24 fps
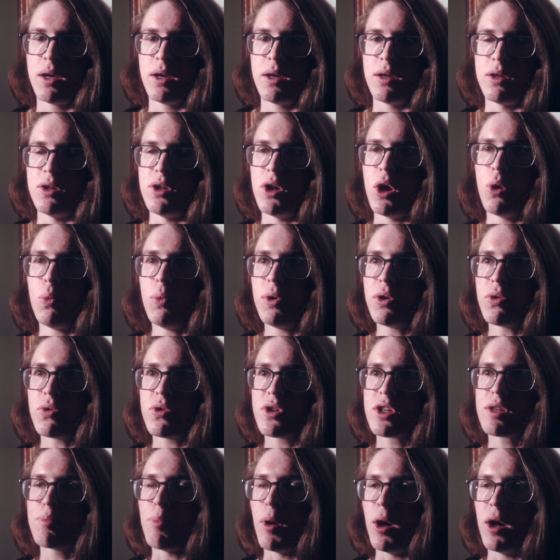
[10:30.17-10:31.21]
No one
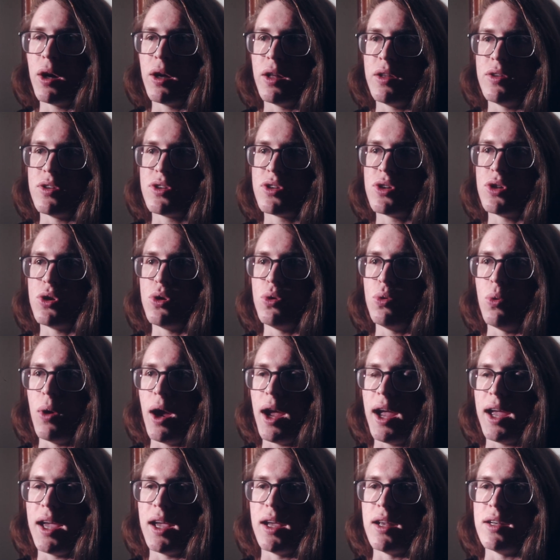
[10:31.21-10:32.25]
responds to
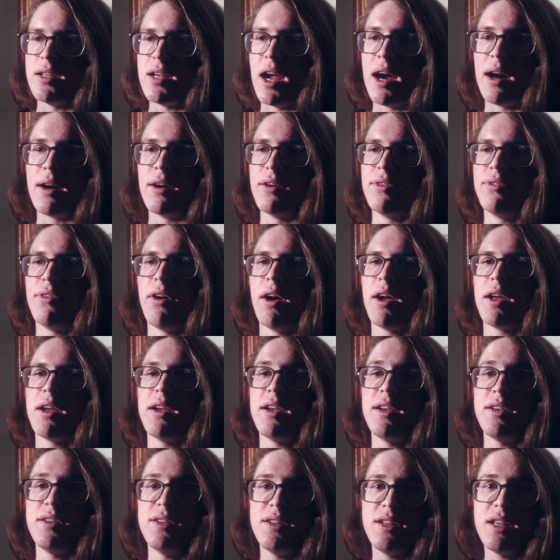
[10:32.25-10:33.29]
a
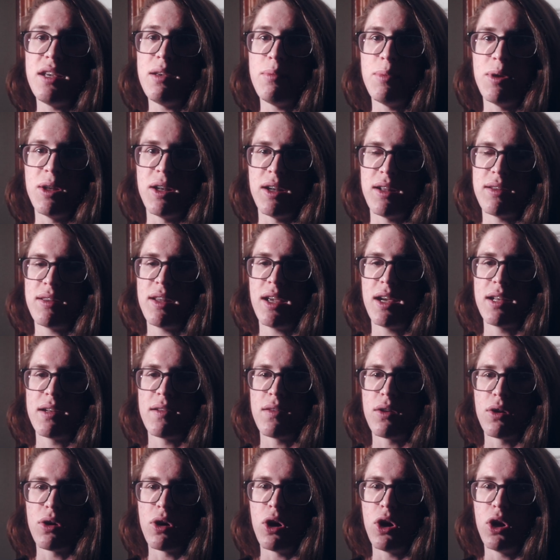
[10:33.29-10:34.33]
terrifying demon at the end of
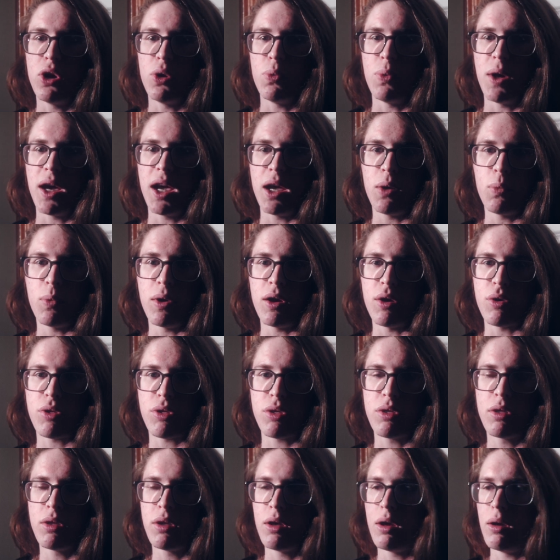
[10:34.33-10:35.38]
their hallway with,
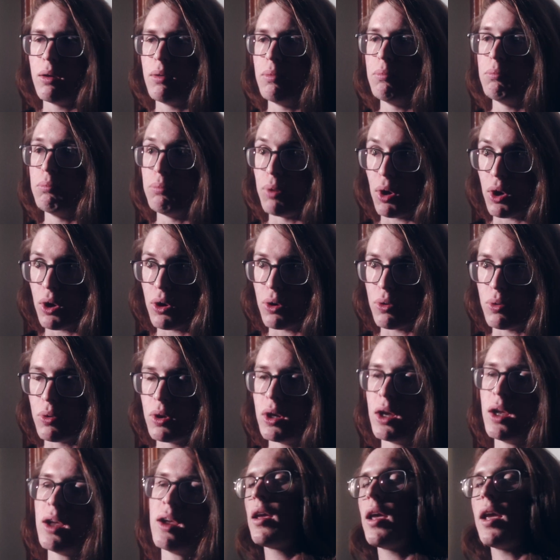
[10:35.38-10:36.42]
bro.
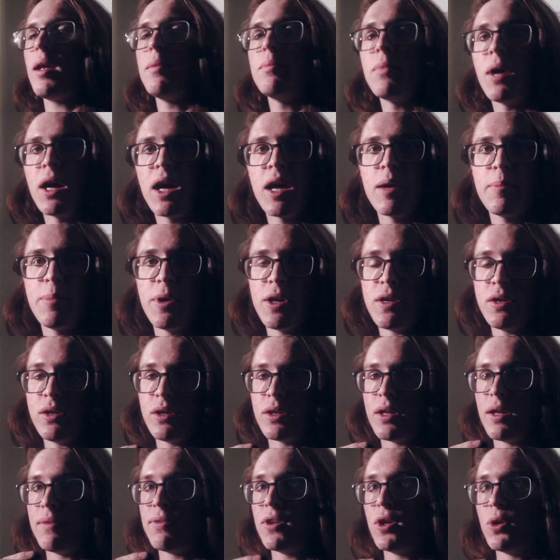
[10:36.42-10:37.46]
In my
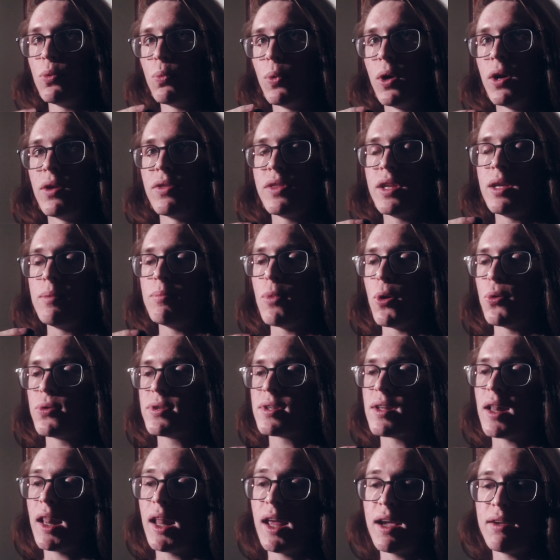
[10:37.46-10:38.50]
opinion, if you want the
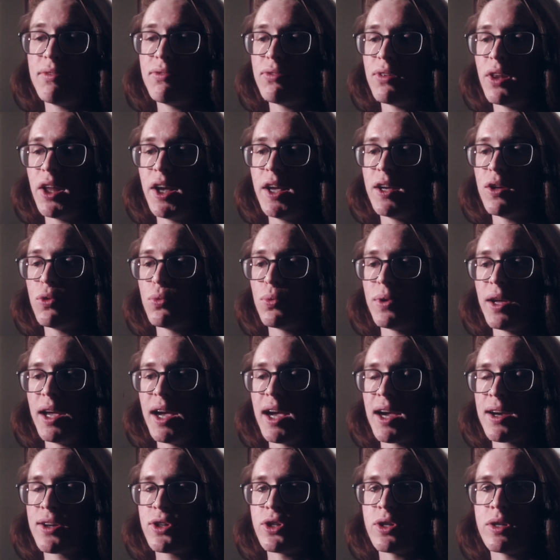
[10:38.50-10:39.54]
most lifelike
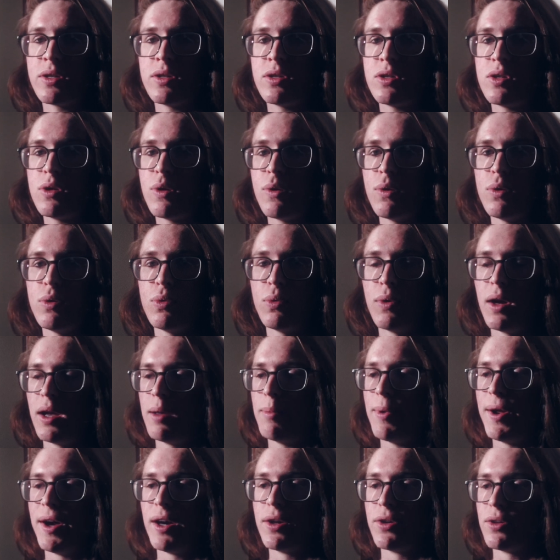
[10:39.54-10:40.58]
reaction to a
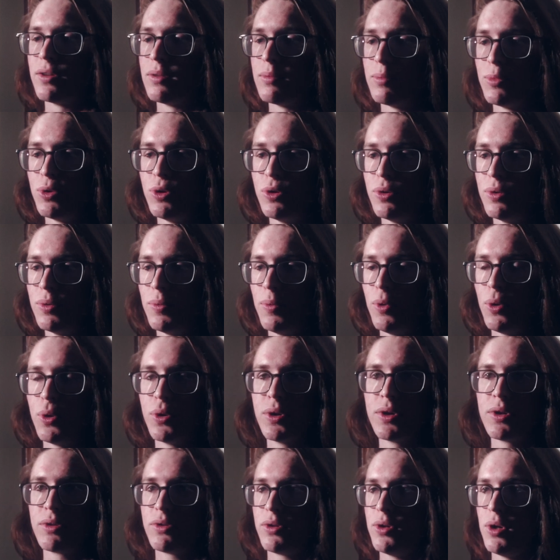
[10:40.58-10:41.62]
paranormal
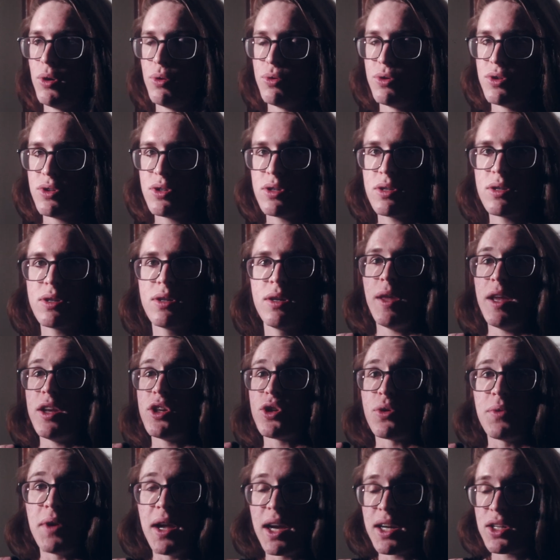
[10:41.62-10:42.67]
or ghost
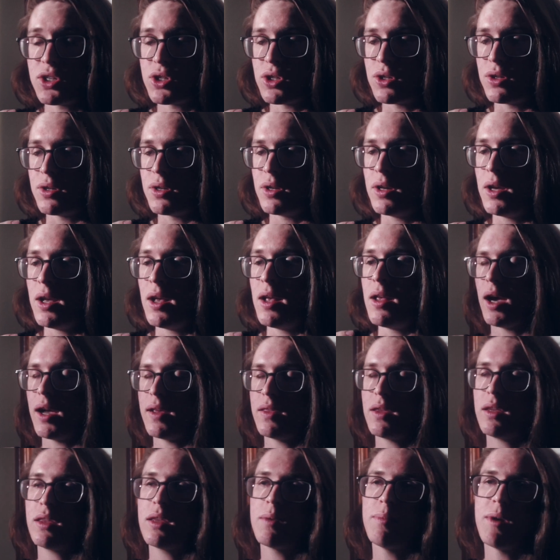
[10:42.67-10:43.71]
interaction, I
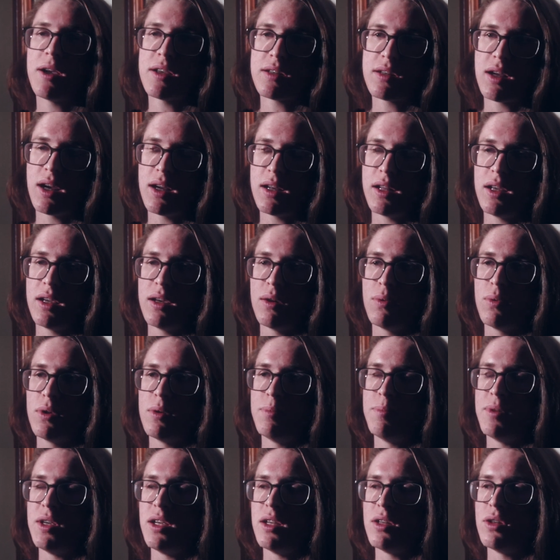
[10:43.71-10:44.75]
think the best idea would
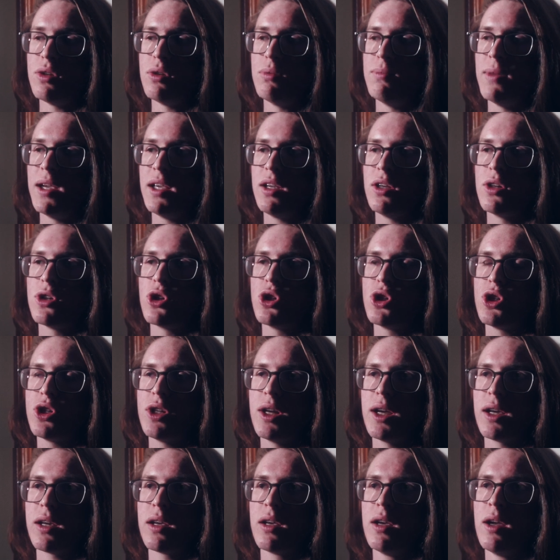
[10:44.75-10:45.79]
be to make your
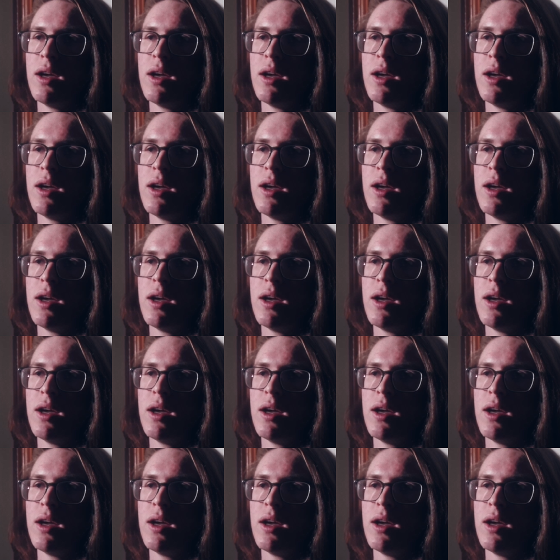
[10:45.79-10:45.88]
shtick